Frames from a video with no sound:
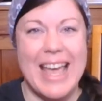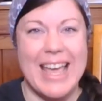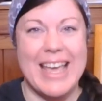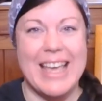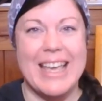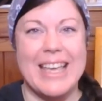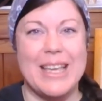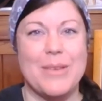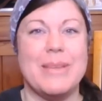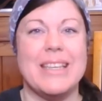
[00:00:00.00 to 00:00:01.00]

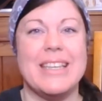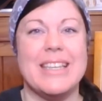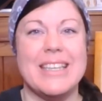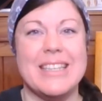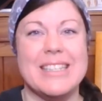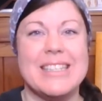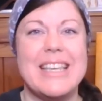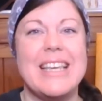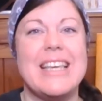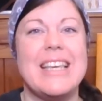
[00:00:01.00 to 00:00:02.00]
A, B,
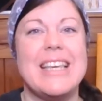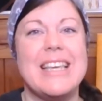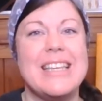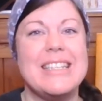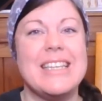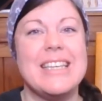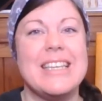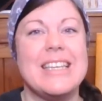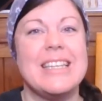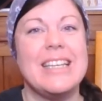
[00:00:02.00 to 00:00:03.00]
C,
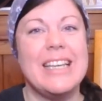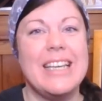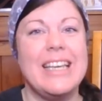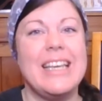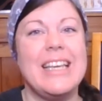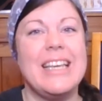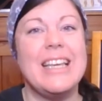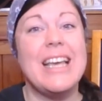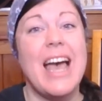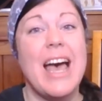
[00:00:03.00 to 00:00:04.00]
D,
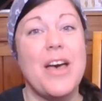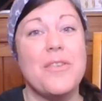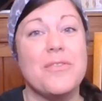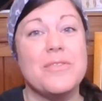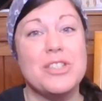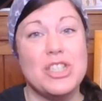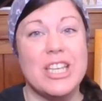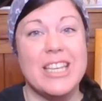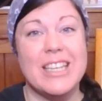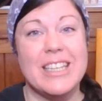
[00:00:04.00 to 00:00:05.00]
E, F,
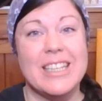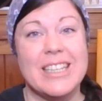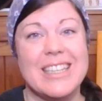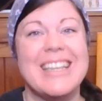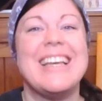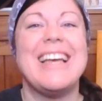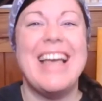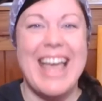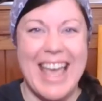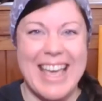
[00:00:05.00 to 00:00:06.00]
G,
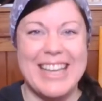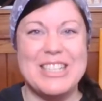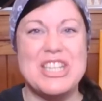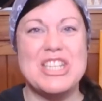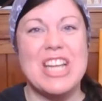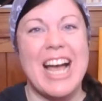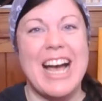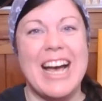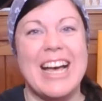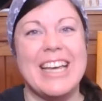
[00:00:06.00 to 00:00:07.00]
H,
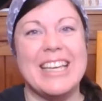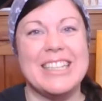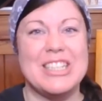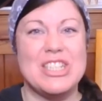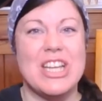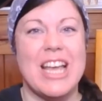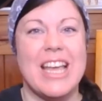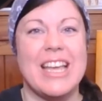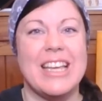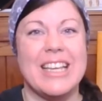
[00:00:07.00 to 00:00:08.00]
I,
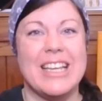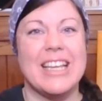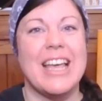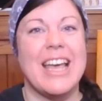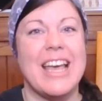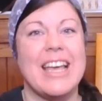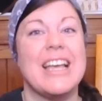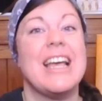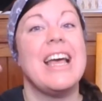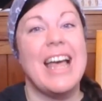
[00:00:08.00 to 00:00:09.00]
J,
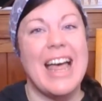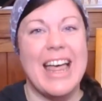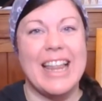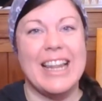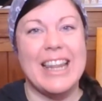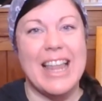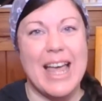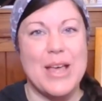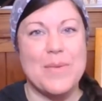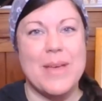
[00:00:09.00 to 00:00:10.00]
K, L,
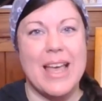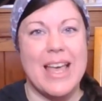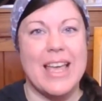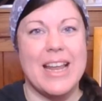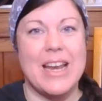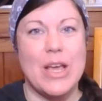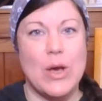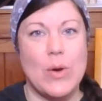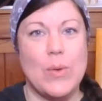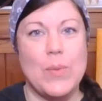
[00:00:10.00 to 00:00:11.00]
M, N,
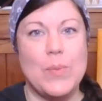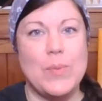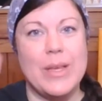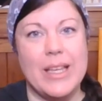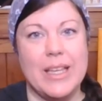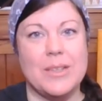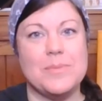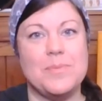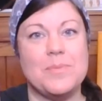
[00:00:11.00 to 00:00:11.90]
O, P,